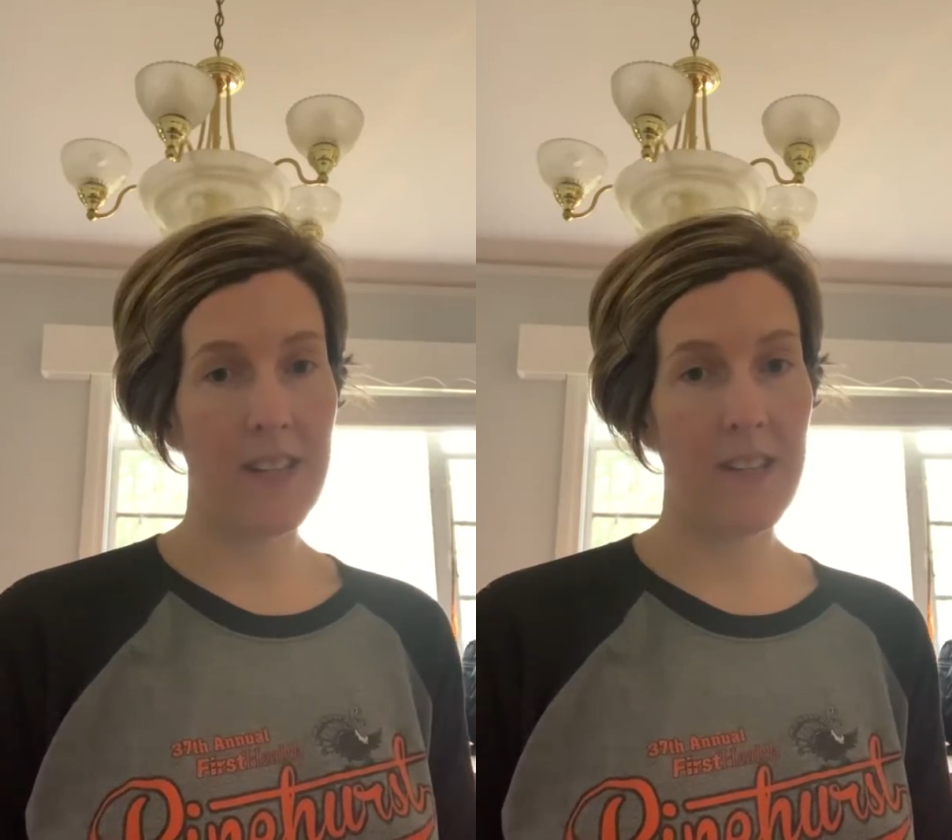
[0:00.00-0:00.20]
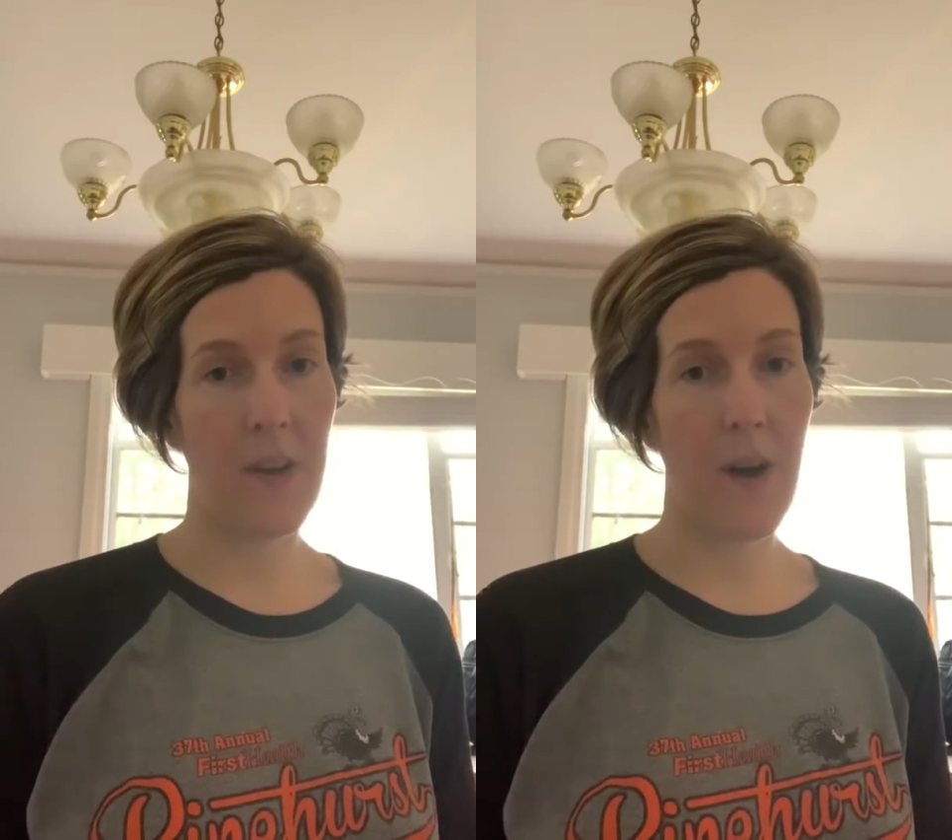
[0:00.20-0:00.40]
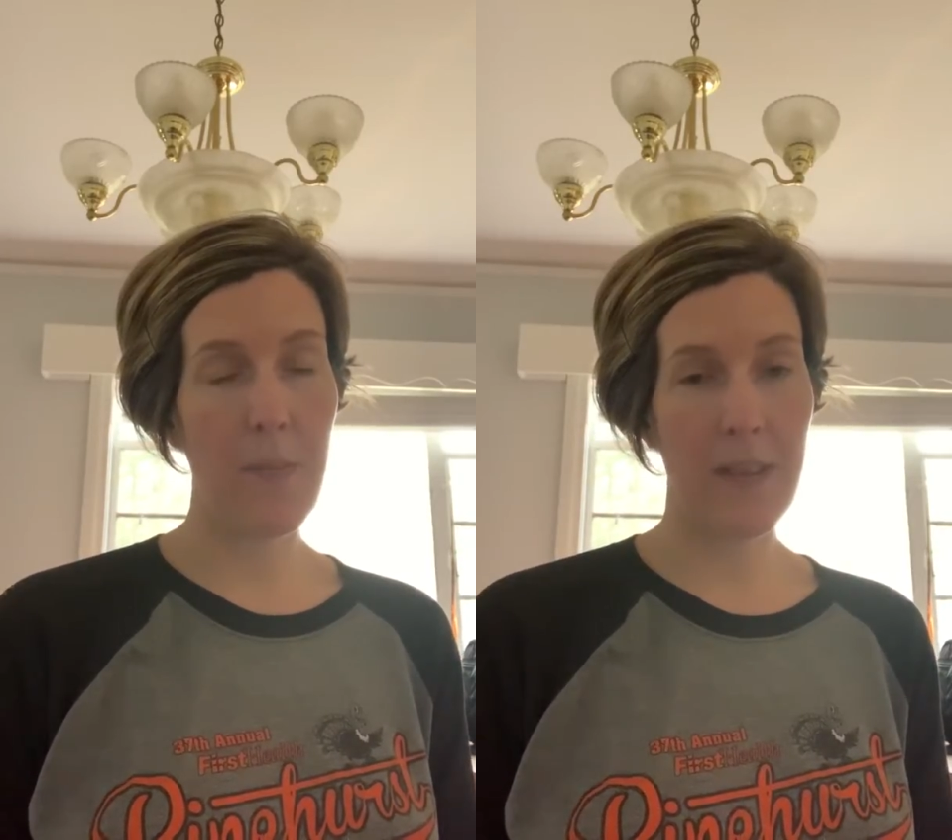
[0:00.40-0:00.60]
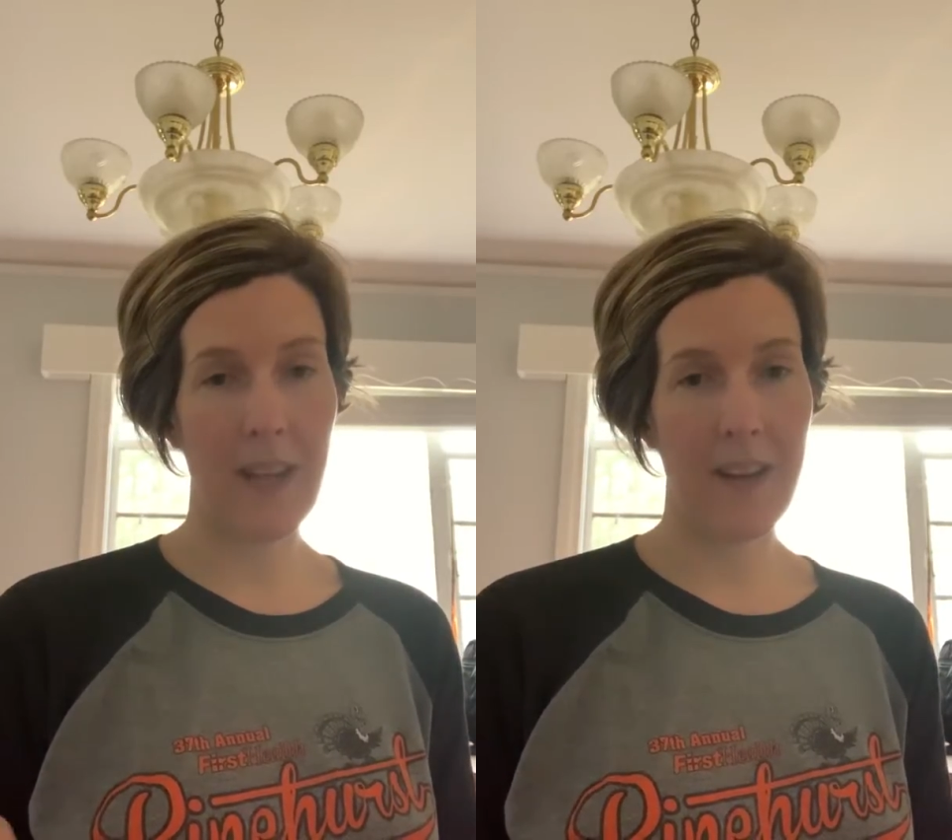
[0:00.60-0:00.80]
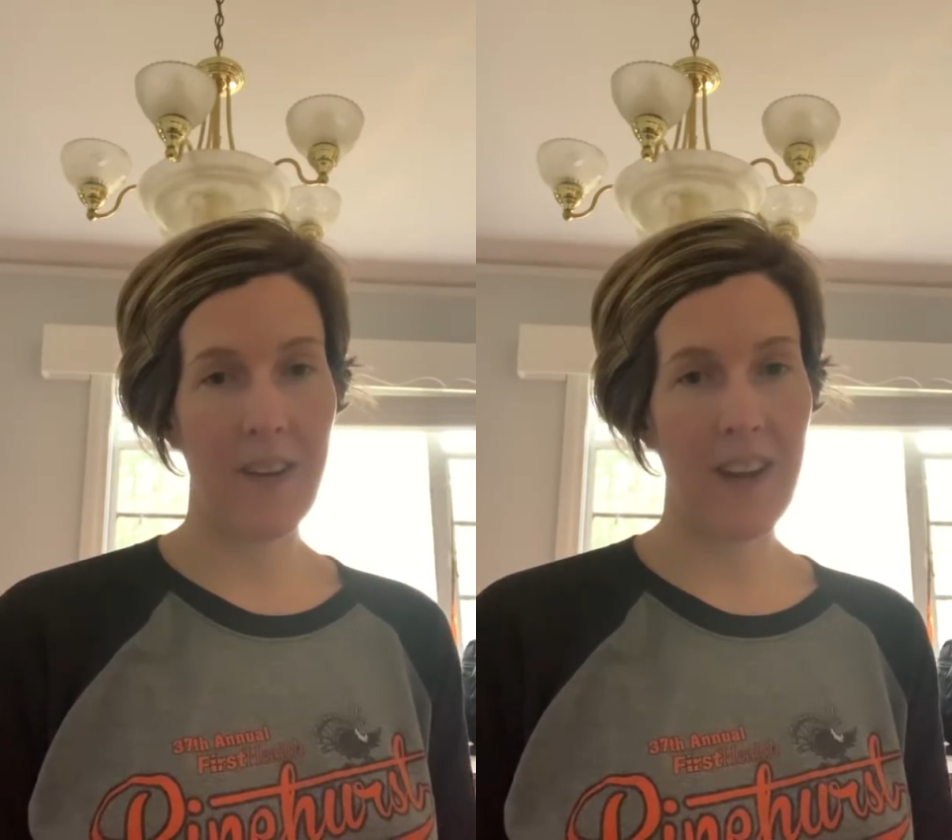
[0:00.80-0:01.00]
so I'll put
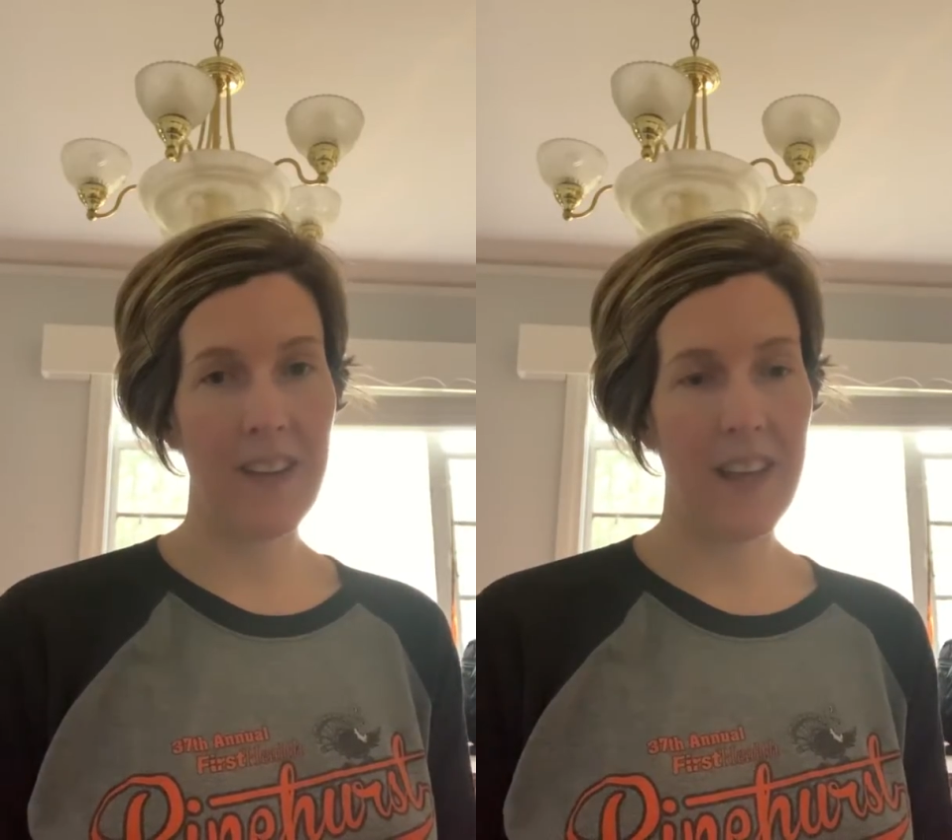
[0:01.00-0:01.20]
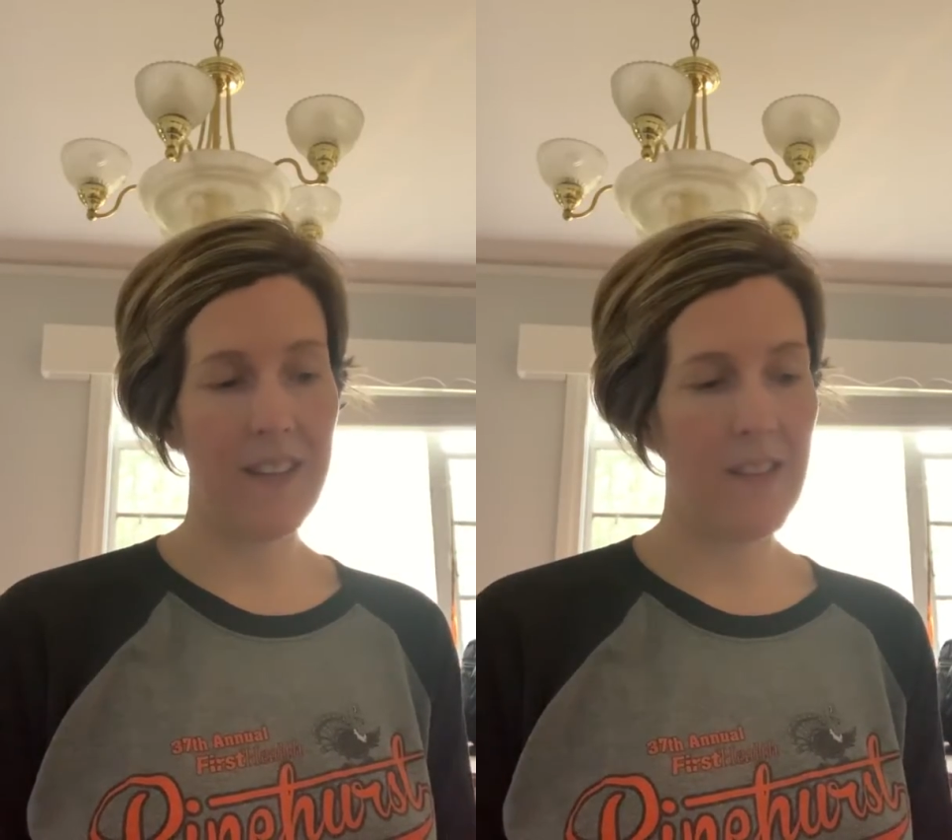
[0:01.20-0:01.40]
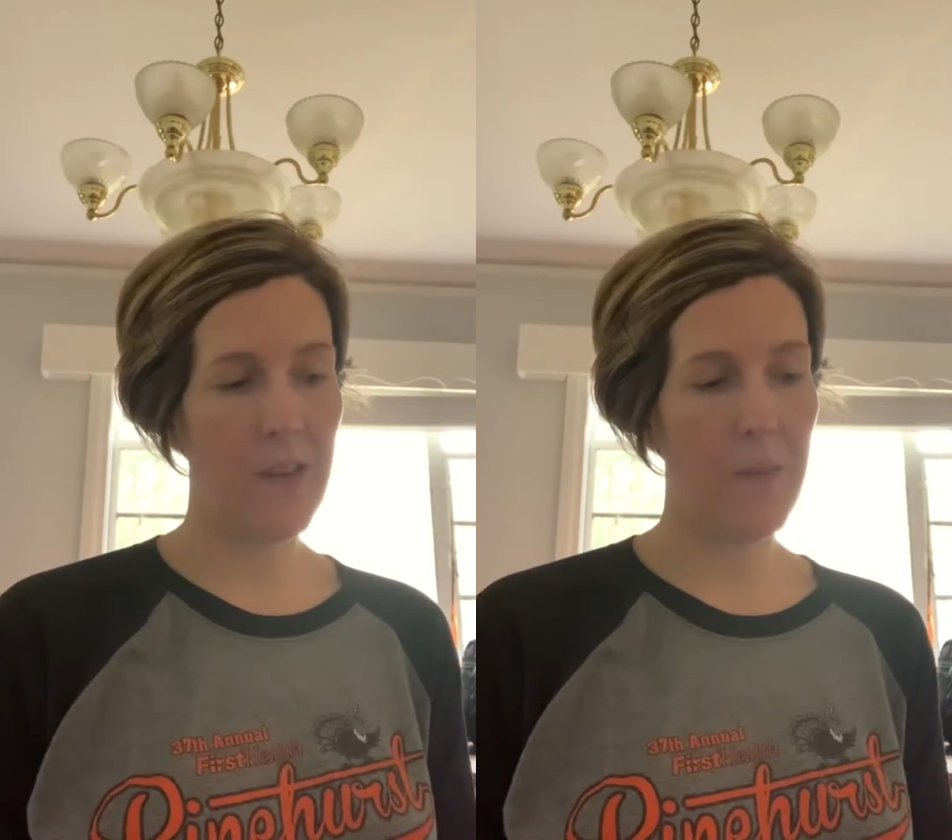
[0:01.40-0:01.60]
that on Grade Link too.